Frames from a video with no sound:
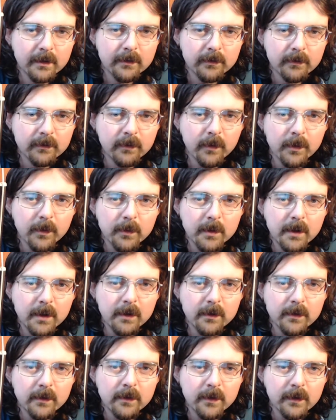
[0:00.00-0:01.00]
for
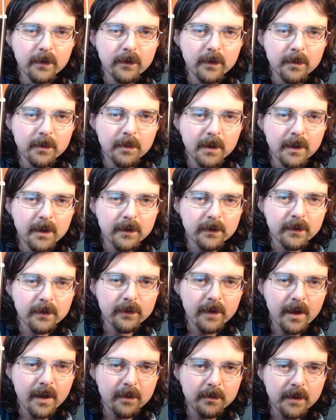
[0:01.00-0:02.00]
$360.
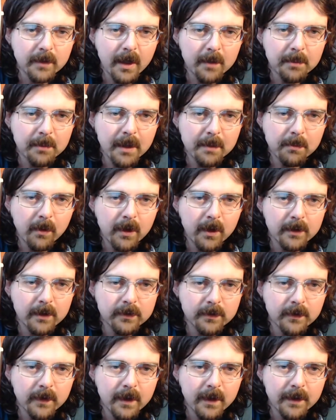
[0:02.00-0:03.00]
It's not a bad
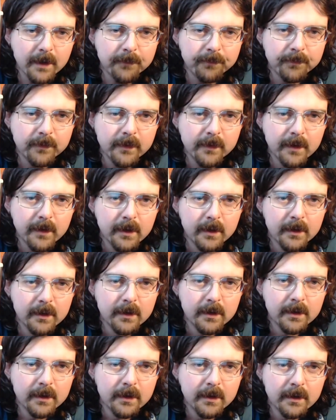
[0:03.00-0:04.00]
price for that.
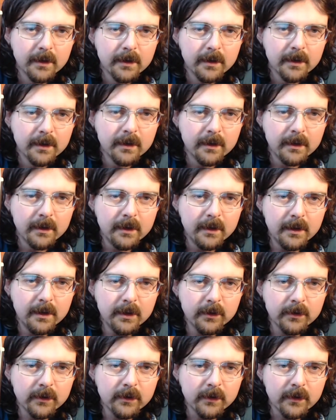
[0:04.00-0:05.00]

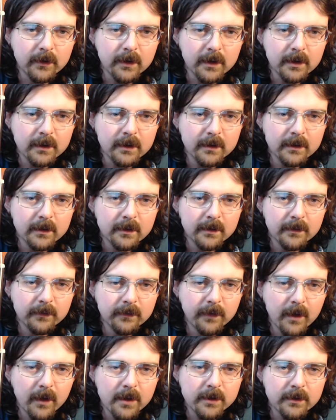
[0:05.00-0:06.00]
Interesting.
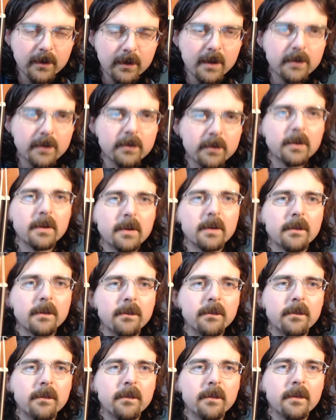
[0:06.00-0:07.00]
Very strange
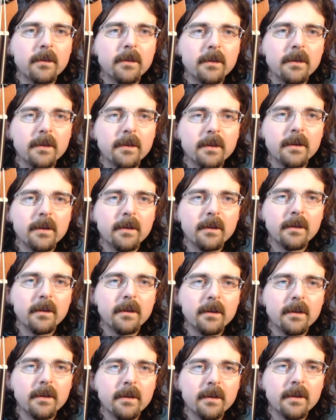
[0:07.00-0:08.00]
looking.
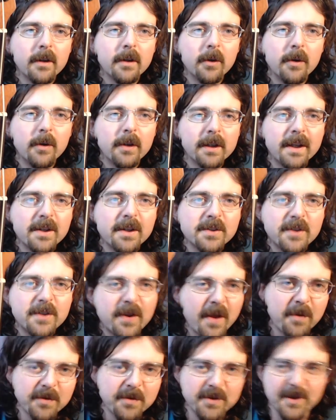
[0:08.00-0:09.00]
Oh, well, I can't
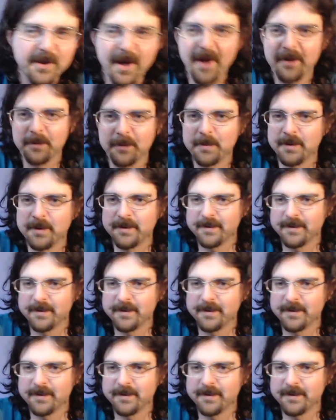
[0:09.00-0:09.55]
share that with you guys, but